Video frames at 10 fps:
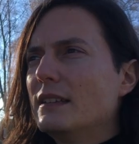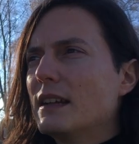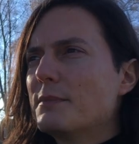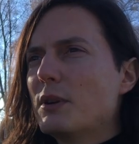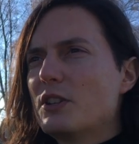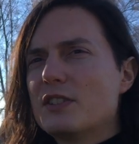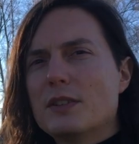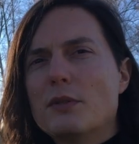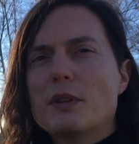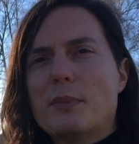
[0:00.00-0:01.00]
Not much
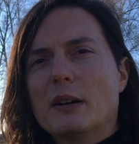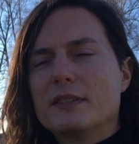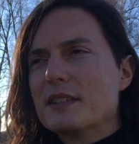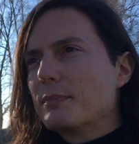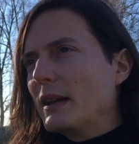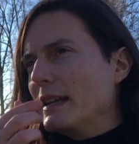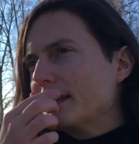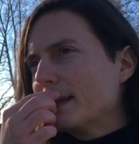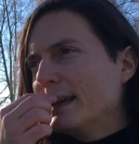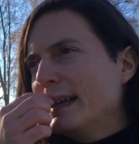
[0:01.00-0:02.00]
is known about this
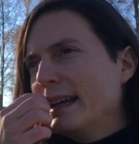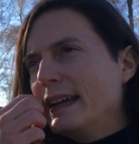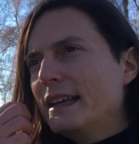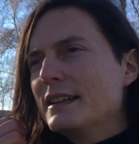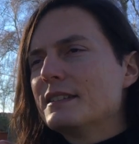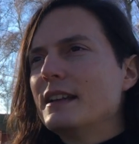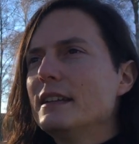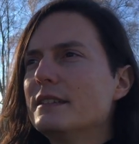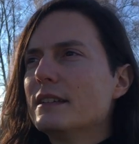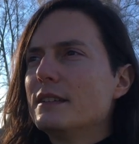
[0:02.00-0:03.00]
place. It is
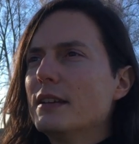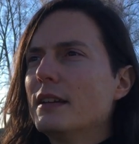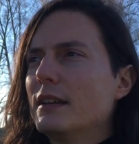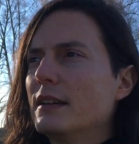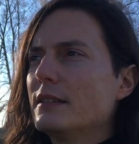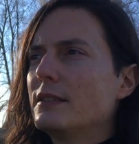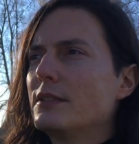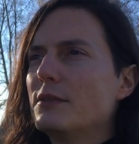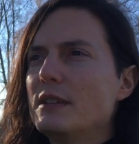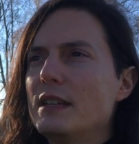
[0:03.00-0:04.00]
dated
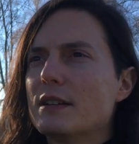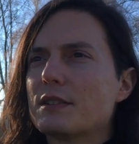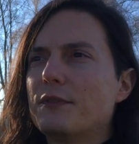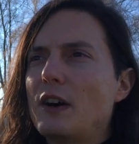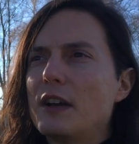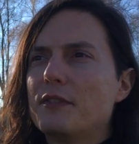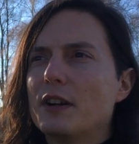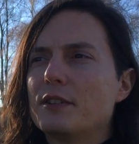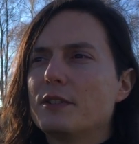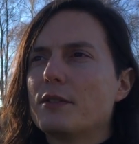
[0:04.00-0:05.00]
to the years
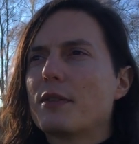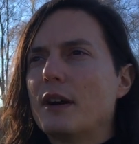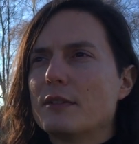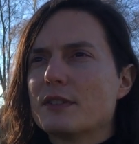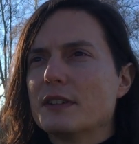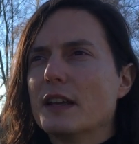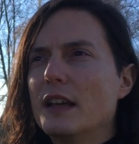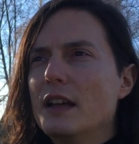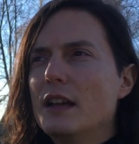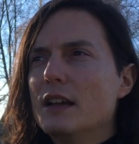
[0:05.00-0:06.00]
500 to 1000,
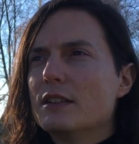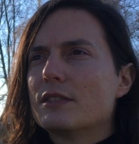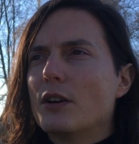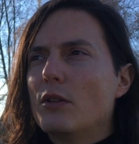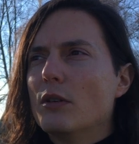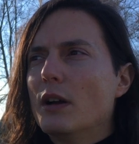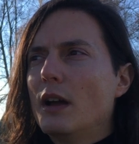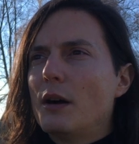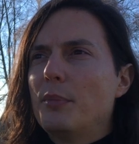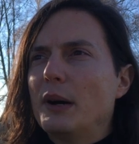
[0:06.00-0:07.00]
so
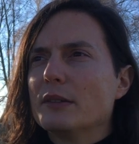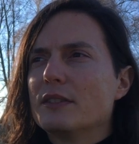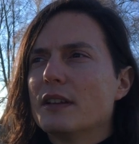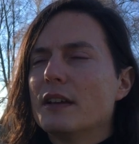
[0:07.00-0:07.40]
about